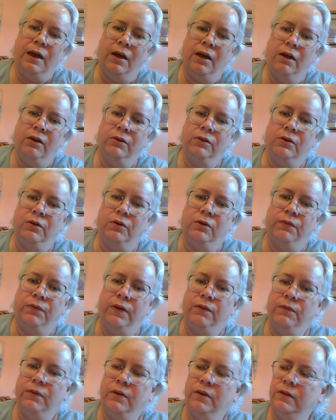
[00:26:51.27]
out your
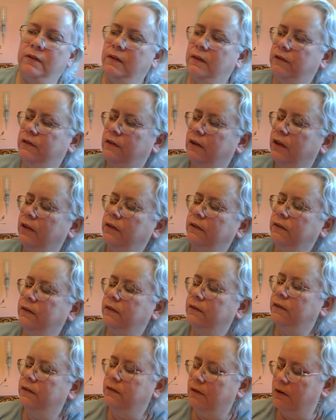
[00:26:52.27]
favorite seashell? This
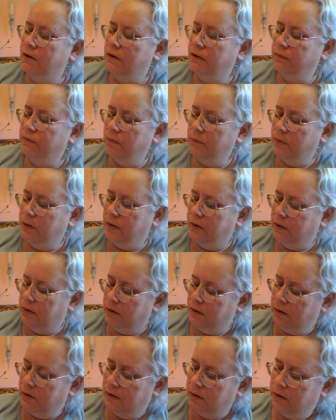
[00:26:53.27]
is a Donna
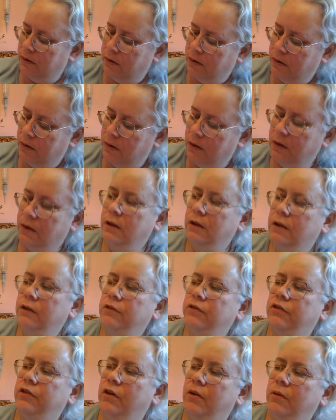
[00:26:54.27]
Vermilion
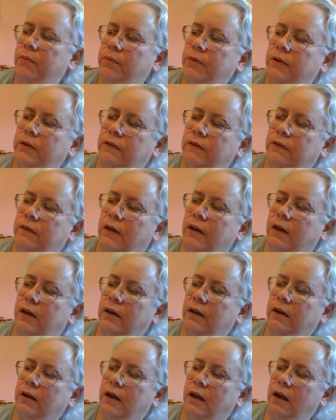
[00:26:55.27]
Giampa design.